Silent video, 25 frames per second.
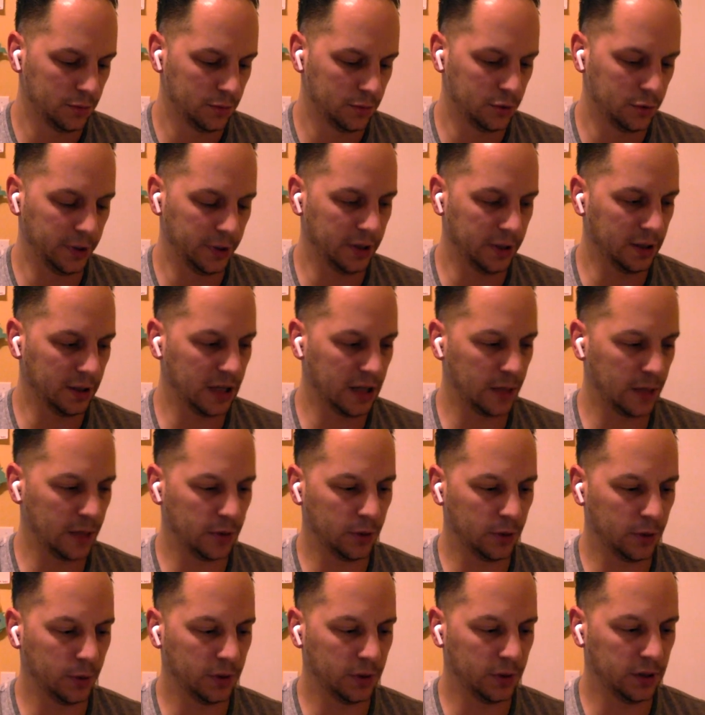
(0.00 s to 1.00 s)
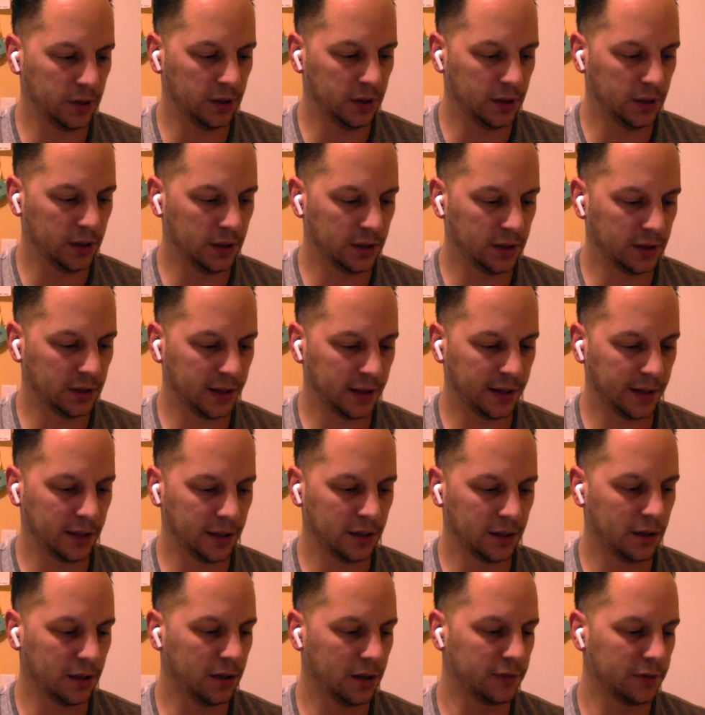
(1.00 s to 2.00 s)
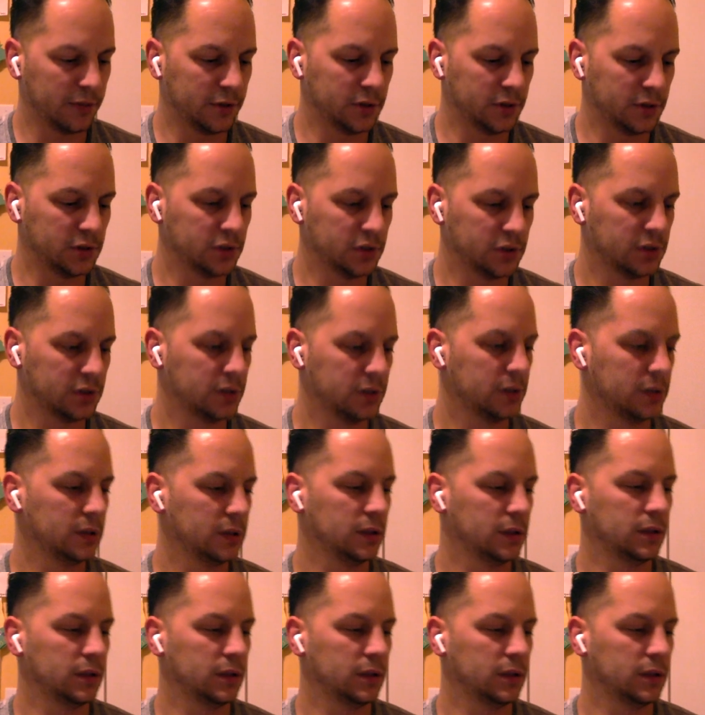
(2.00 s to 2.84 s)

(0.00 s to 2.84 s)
pretty elaborate with the die-cut covers.